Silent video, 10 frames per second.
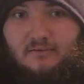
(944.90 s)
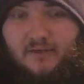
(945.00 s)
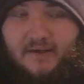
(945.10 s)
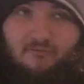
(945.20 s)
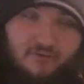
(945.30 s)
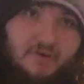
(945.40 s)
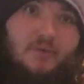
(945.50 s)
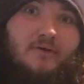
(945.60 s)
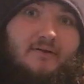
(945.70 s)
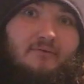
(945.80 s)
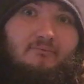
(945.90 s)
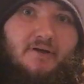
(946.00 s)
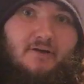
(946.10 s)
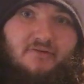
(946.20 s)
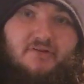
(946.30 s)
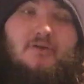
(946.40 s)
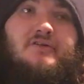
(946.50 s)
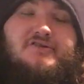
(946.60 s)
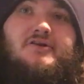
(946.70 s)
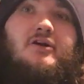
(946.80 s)
they really want to steal
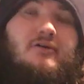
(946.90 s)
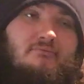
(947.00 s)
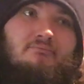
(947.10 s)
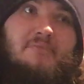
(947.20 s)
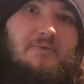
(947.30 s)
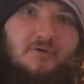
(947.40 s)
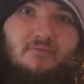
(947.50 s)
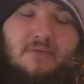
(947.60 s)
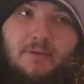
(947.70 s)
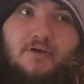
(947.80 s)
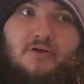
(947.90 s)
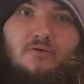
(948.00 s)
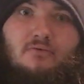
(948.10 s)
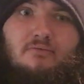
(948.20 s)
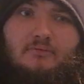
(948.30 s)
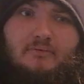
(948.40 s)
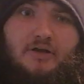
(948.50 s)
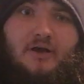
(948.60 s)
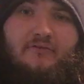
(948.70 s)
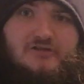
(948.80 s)
the show, maybe you
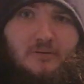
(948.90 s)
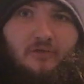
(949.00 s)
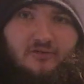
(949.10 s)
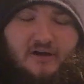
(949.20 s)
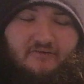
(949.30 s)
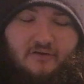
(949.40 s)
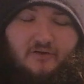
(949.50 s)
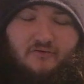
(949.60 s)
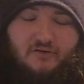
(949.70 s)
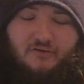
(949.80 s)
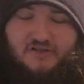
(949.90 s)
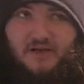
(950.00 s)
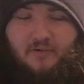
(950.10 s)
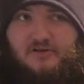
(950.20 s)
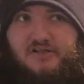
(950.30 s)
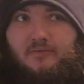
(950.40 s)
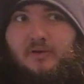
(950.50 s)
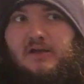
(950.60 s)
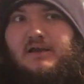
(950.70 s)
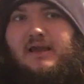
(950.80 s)
have a triple threat for the Universal Championship,
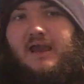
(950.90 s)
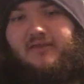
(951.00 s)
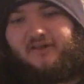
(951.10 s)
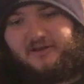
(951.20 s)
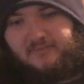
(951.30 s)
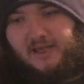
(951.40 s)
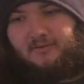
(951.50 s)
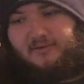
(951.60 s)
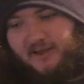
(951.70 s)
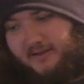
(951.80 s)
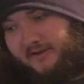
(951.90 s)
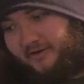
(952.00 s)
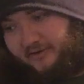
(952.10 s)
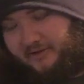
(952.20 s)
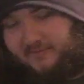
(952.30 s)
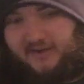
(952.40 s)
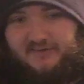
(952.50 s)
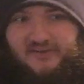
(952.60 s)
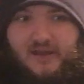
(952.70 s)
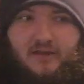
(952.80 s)
and then you
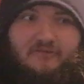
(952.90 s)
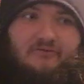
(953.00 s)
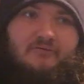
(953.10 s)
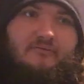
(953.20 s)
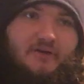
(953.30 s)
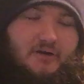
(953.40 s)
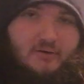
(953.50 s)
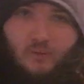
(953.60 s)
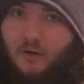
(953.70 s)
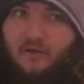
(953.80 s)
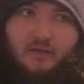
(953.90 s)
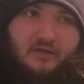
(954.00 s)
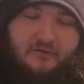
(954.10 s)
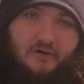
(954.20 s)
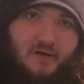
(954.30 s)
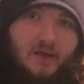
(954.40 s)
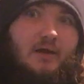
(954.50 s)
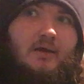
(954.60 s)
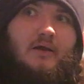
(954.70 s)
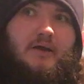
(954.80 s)
might save one of the three
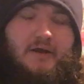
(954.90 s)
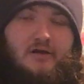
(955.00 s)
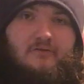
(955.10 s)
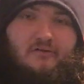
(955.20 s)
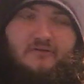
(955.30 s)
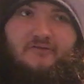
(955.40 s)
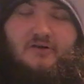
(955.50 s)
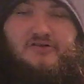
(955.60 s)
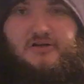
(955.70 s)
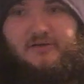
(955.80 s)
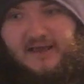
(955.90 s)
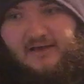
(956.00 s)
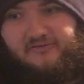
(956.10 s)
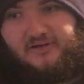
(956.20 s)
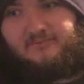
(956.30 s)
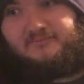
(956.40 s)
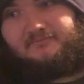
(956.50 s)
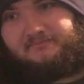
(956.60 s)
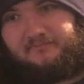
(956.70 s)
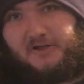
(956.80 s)
for the future and have
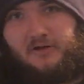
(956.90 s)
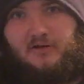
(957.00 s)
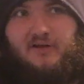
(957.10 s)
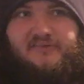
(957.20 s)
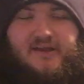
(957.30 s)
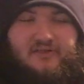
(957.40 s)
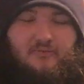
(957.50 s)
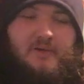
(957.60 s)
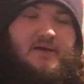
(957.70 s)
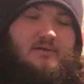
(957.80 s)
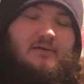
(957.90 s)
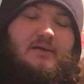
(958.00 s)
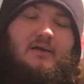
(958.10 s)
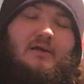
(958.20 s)
him not take the pin.